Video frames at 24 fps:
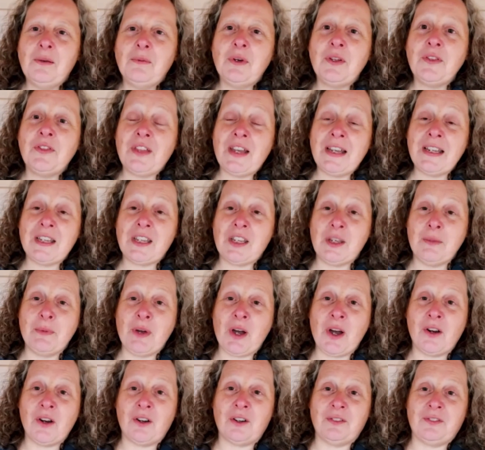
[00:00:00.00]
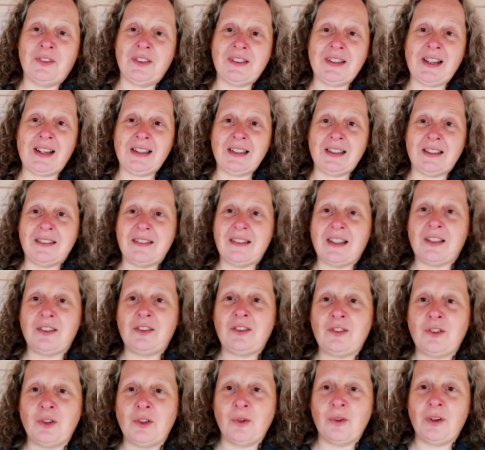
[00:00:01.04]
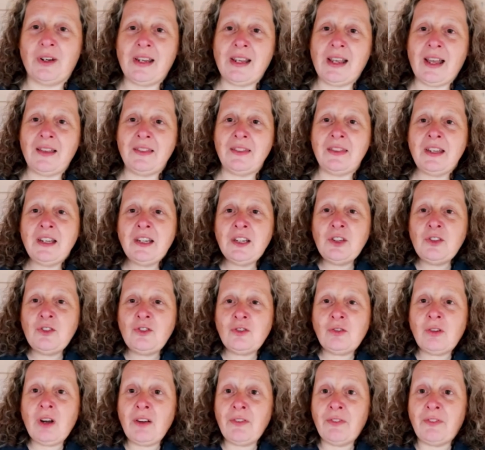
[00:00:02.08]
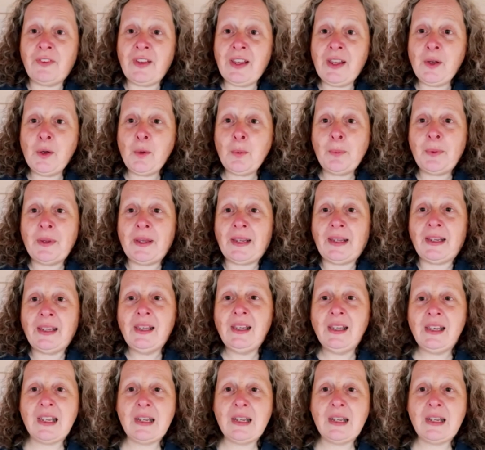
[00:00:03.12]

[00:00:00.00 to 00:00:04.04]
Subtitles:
Well, thank you, Margaret, for telling us that story. And thank you, Scruff, for helping.